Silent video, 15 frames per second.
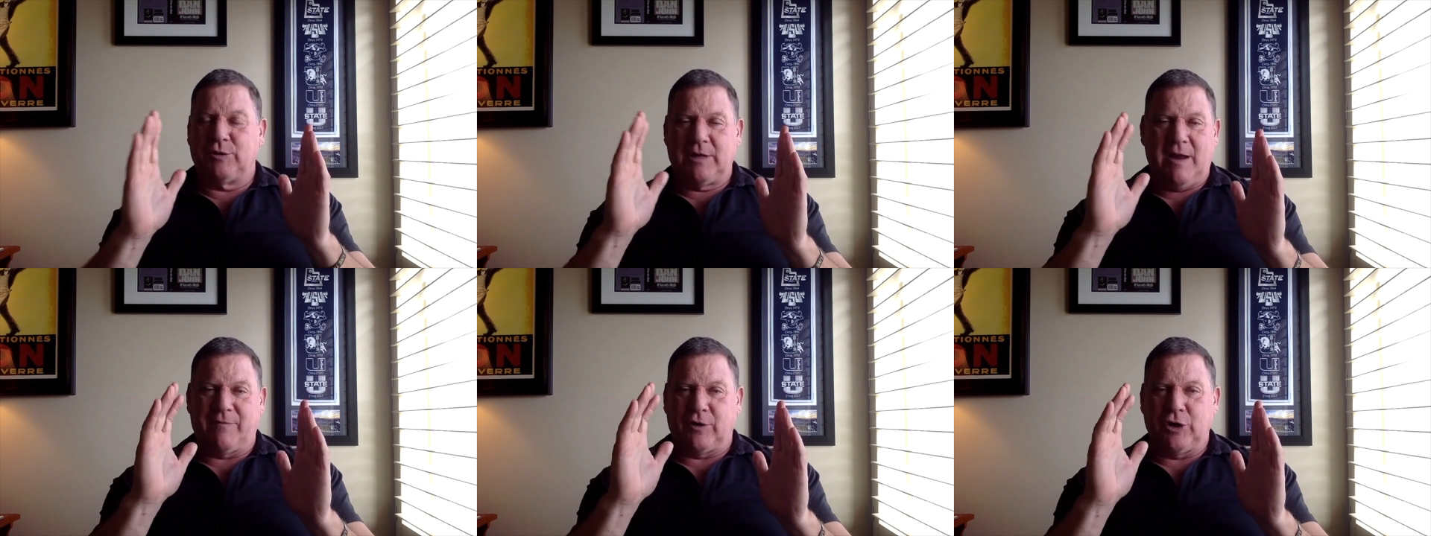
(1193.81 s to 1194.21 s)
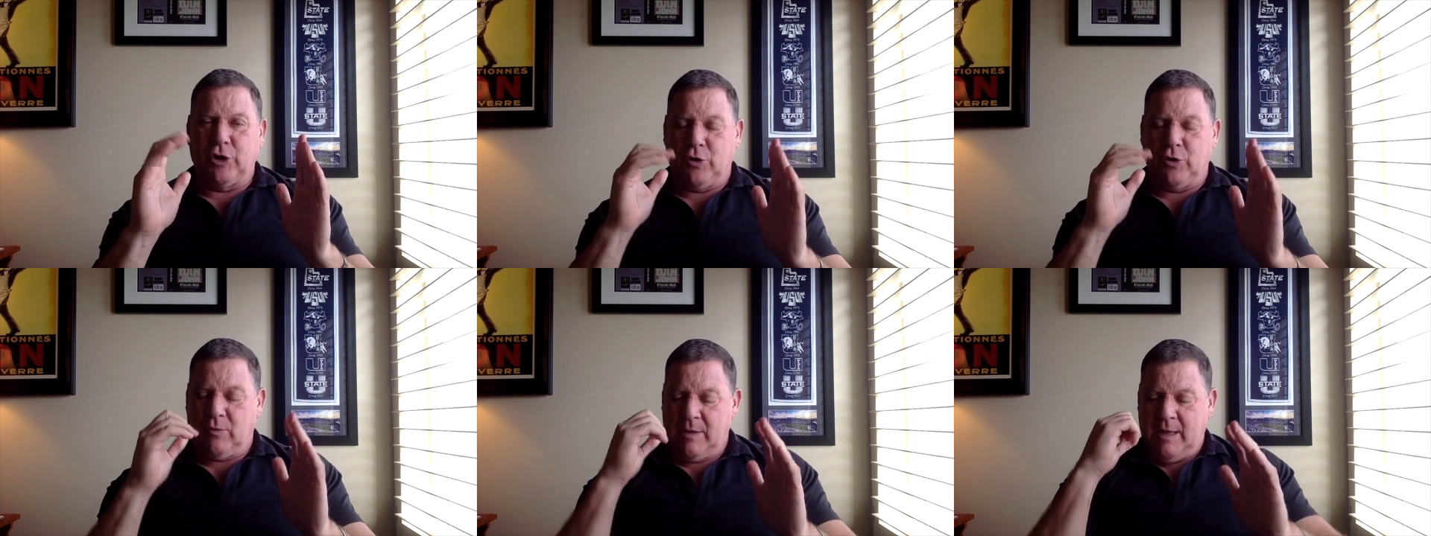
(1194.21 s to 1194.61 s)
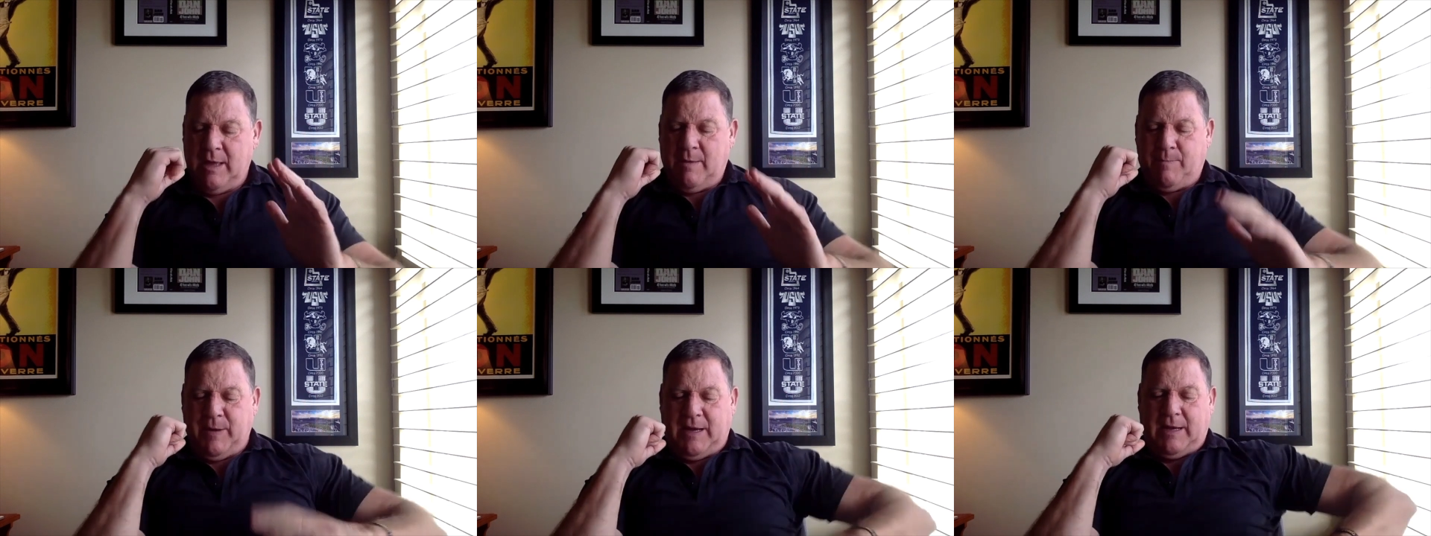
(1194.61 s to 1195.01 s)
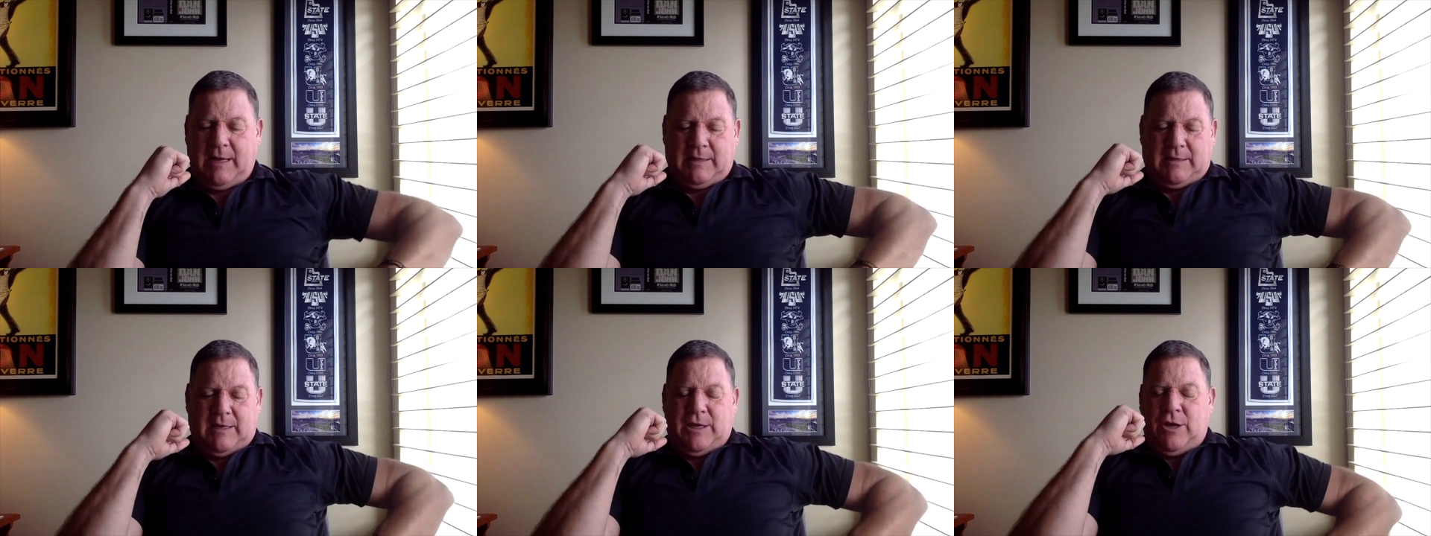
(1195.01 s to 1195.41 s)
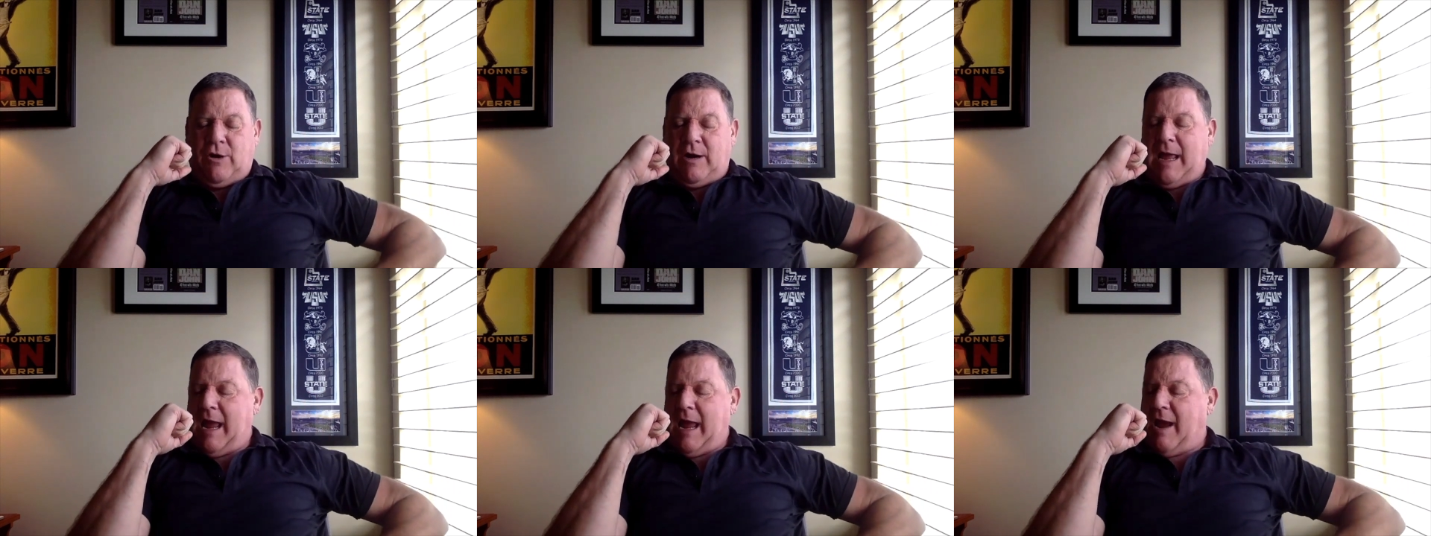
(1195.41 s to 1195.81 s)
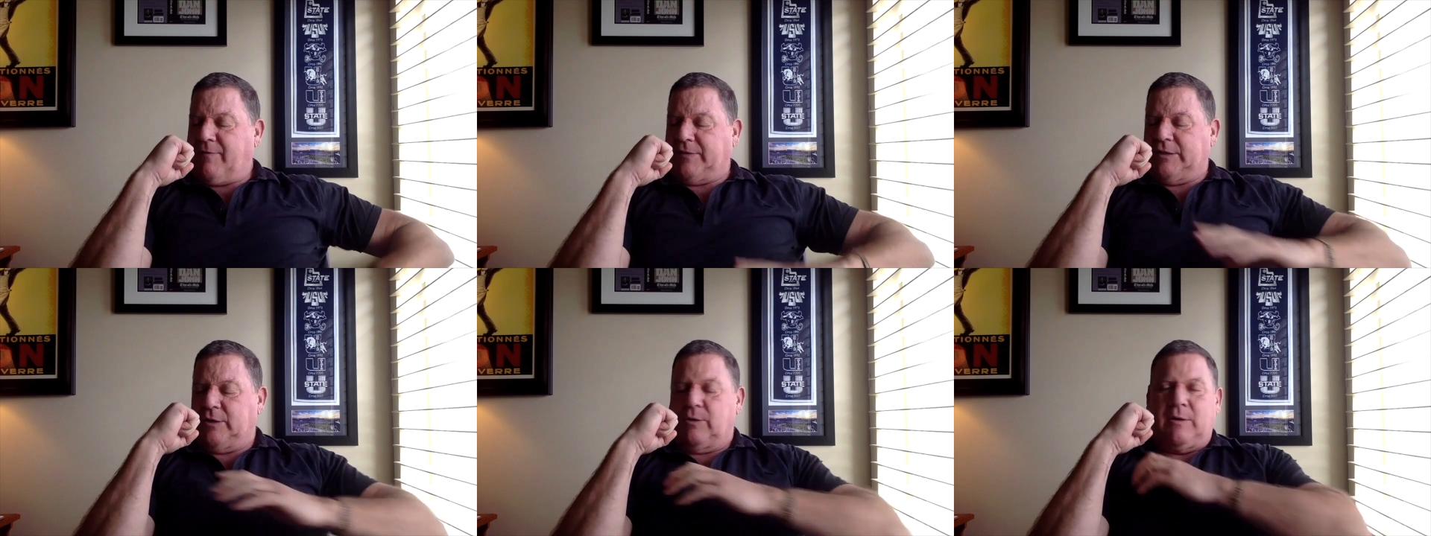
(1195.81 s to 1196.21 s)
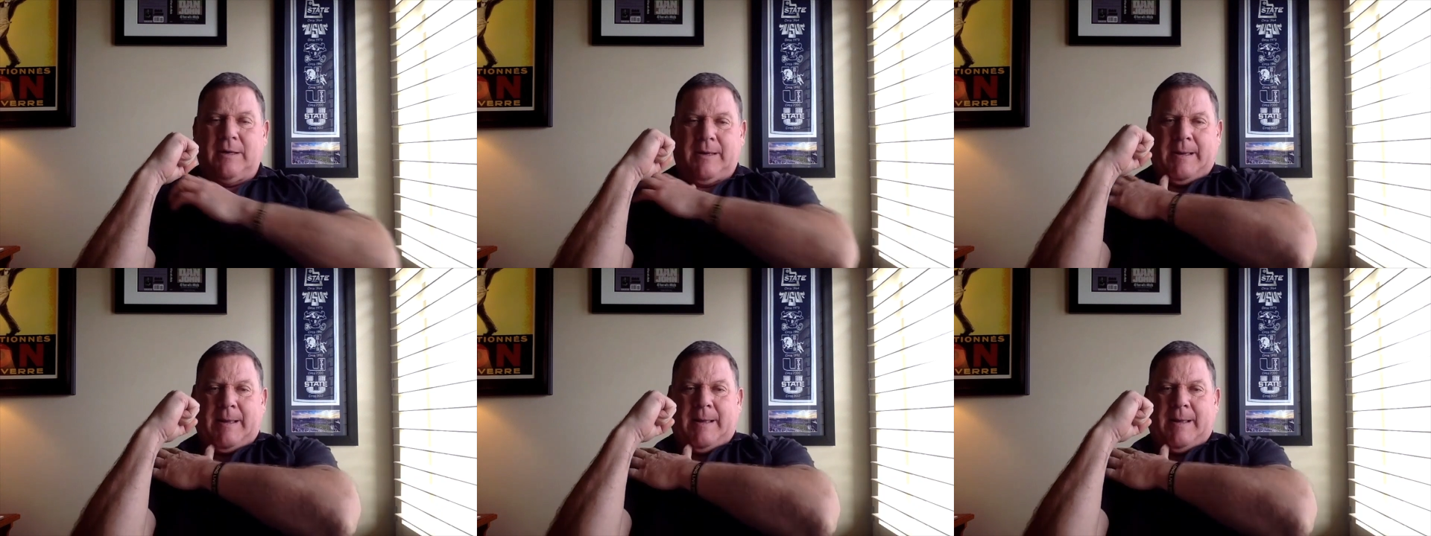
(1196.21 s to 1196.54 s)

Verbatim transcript: you never knew because you're going to have to